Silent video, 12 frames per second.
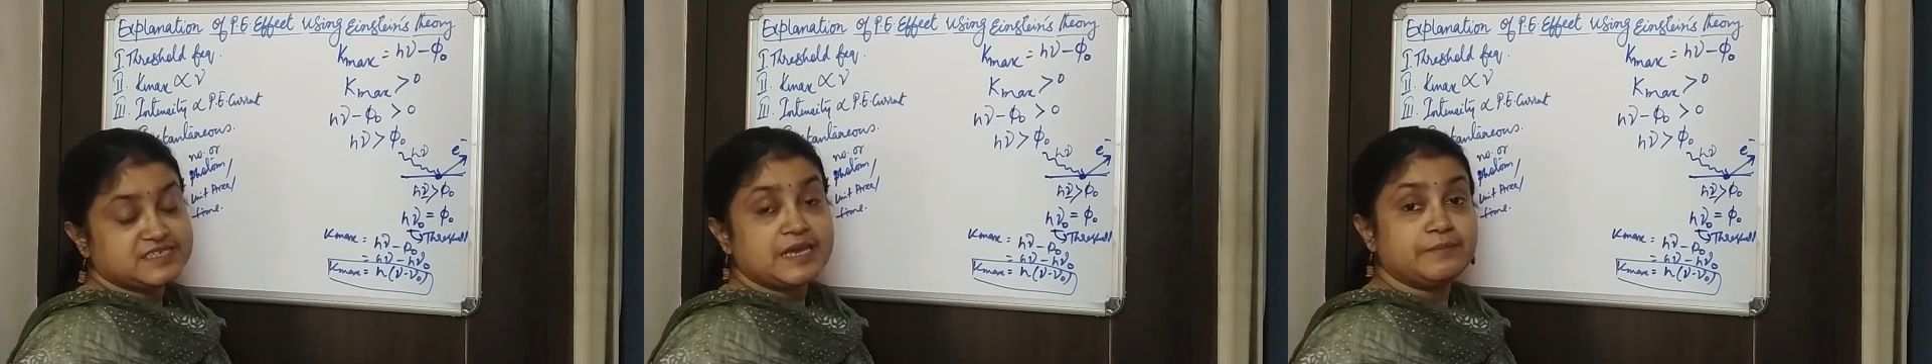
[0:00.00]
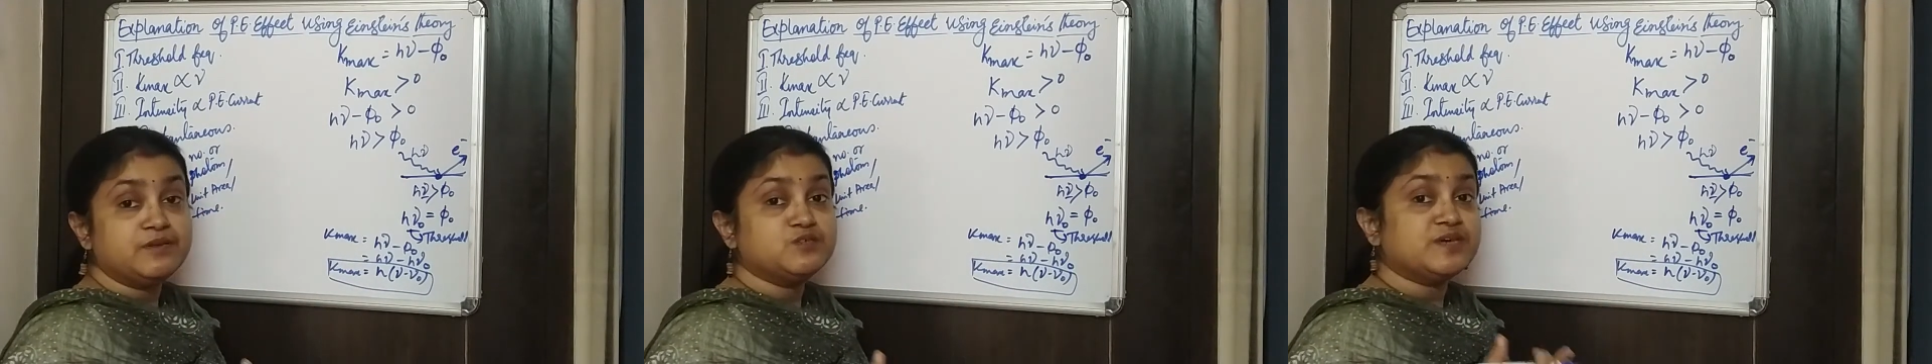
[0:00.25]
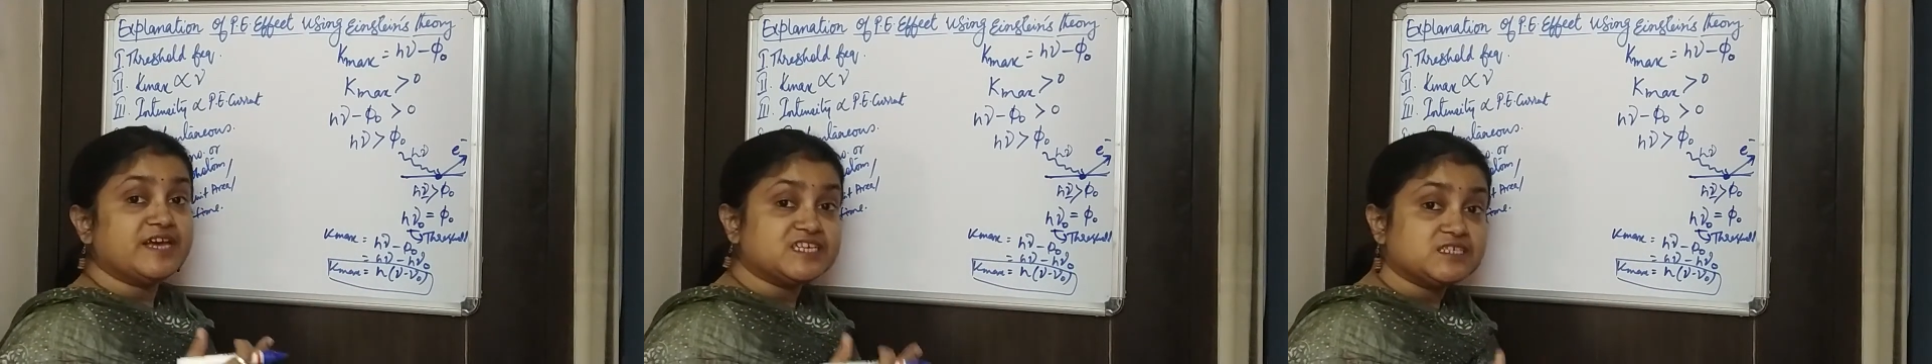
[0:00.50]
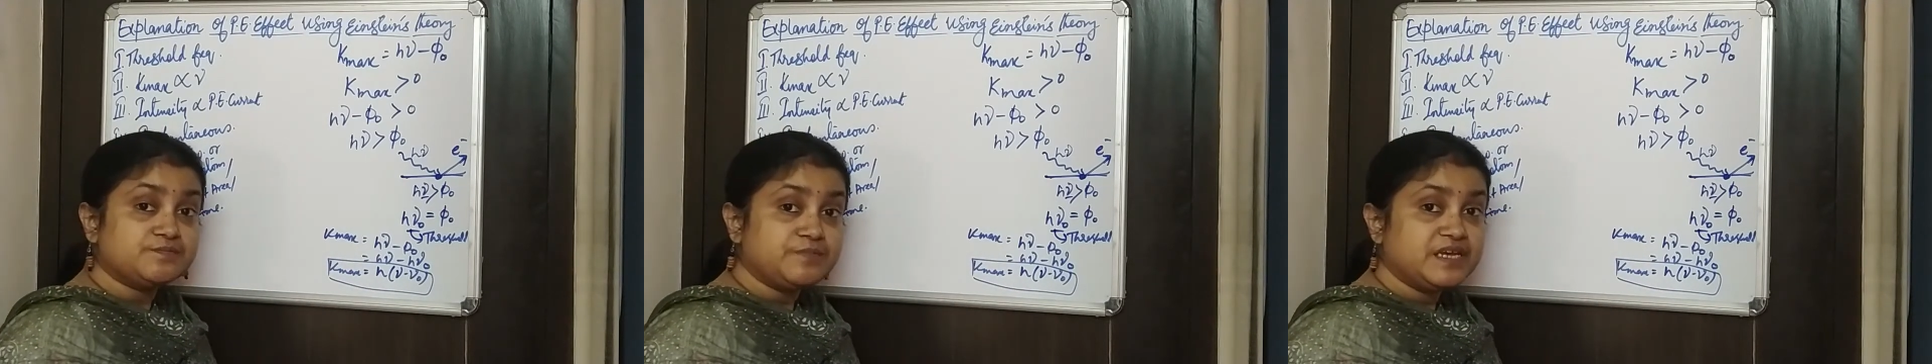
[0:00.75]
able to
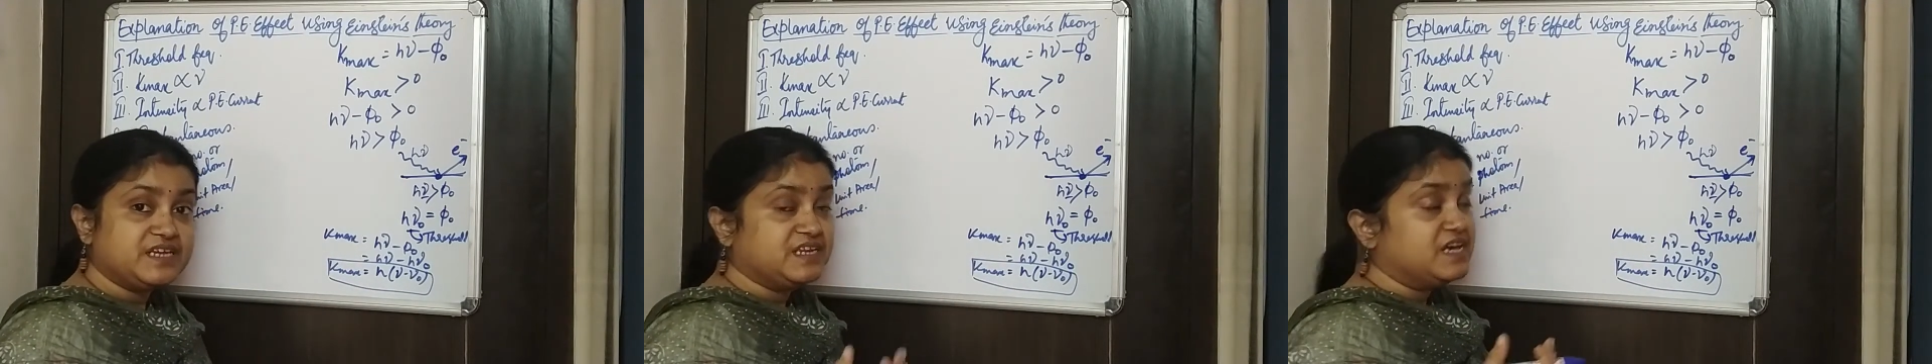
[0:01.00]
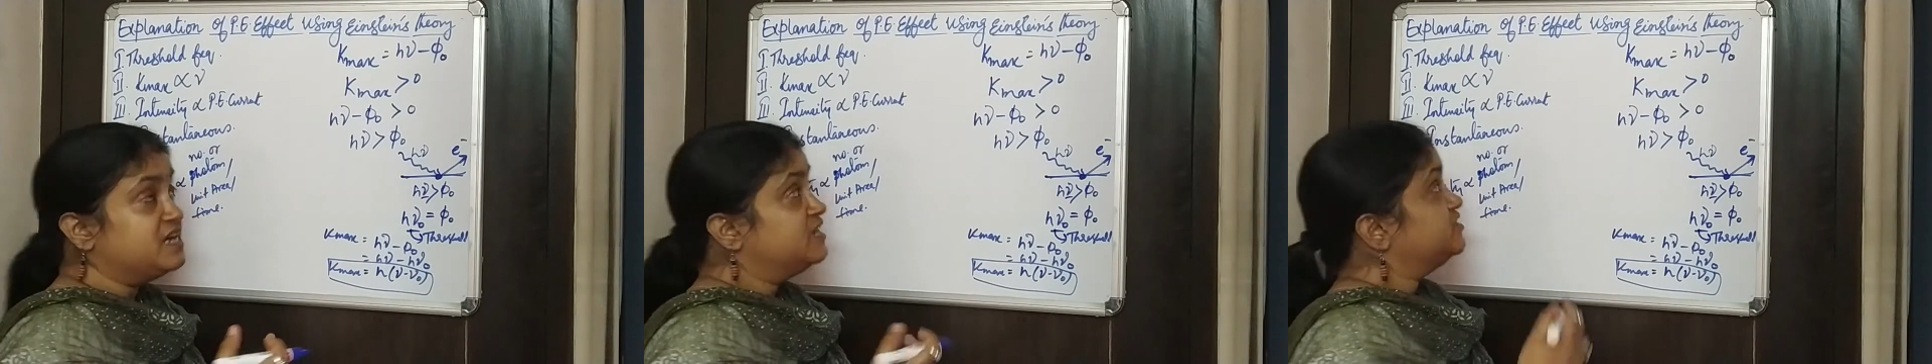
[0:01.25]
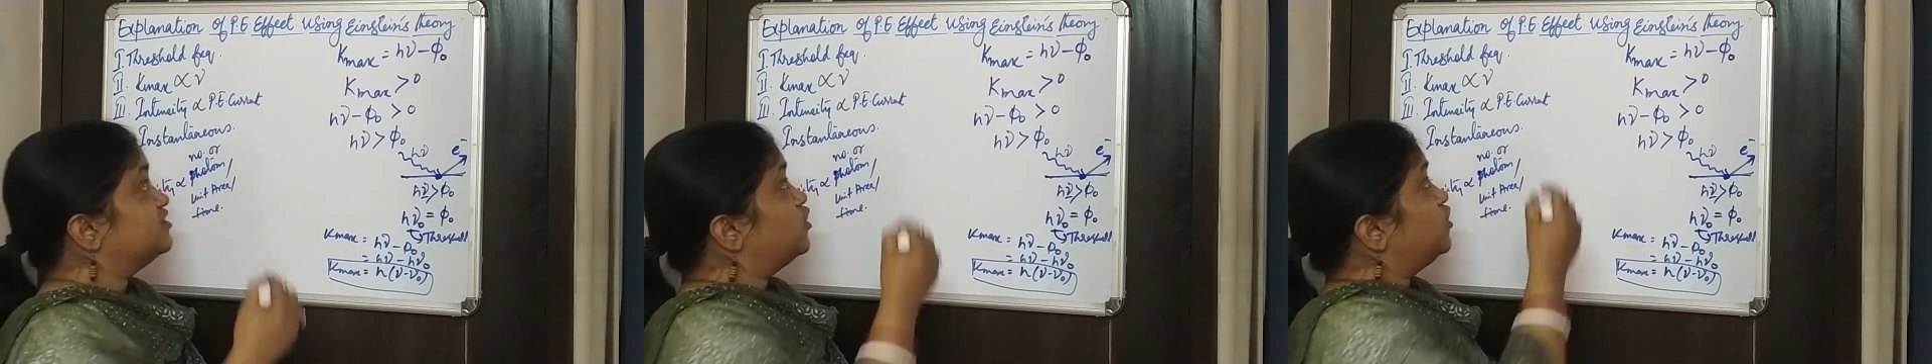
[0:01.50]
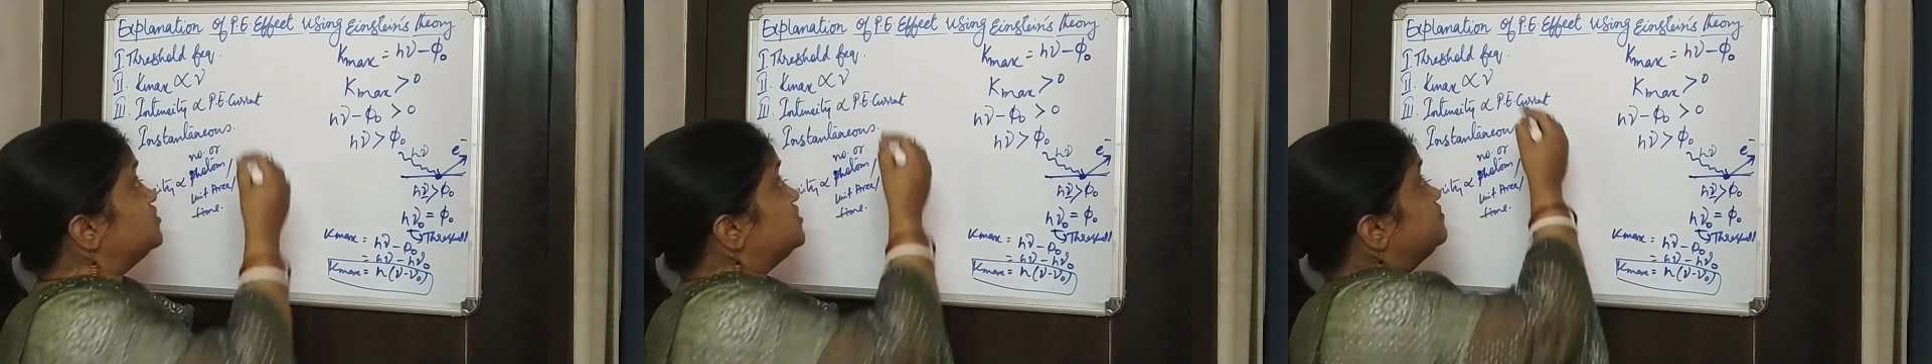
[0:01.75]
explain the
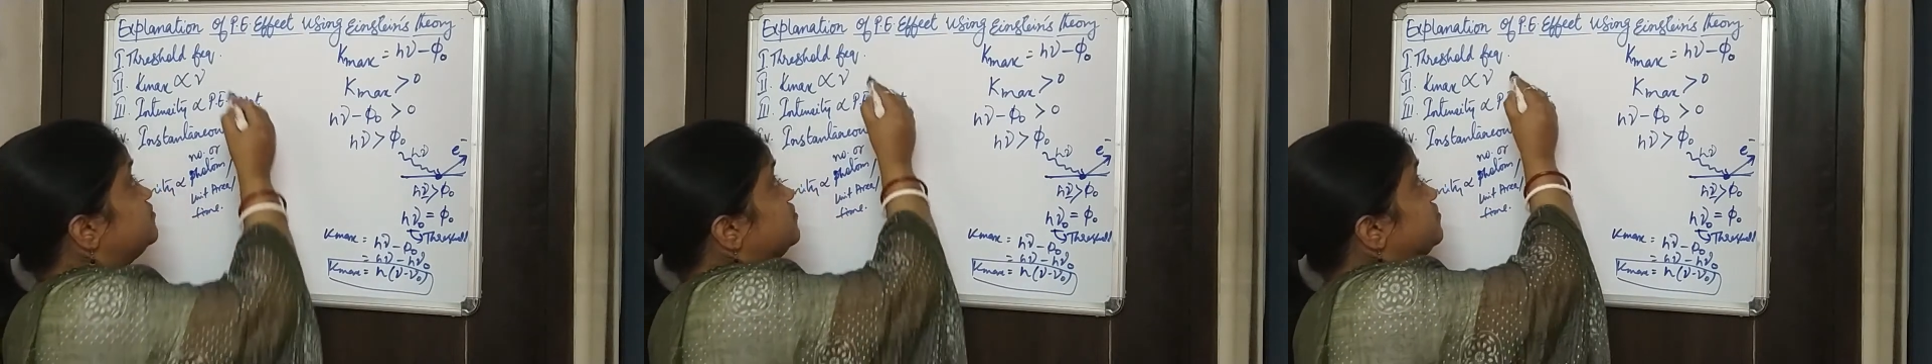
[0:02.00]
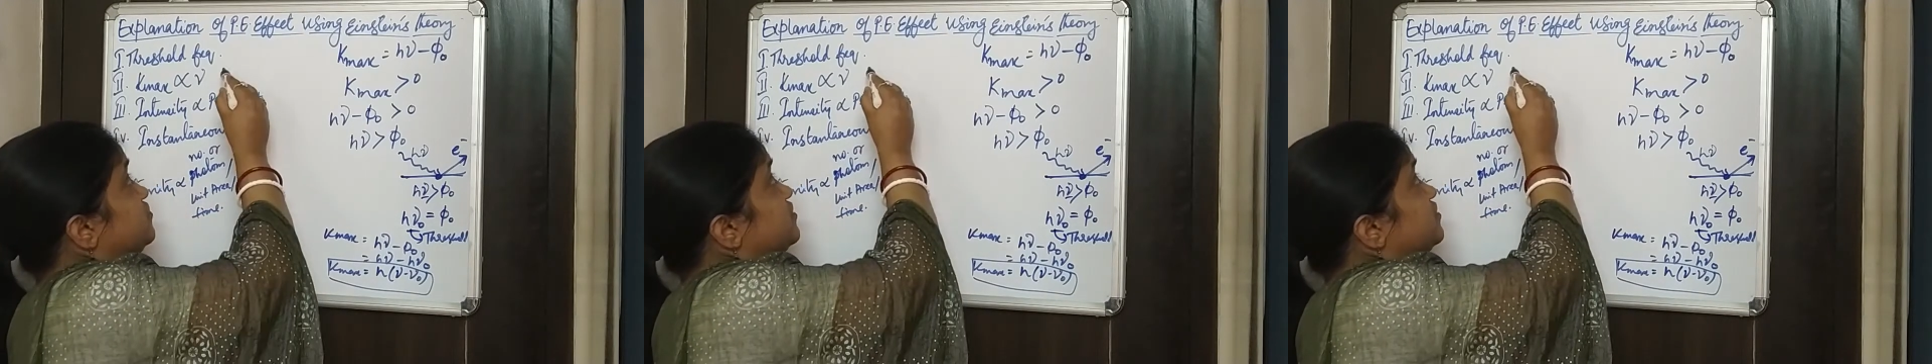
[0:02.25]
concept of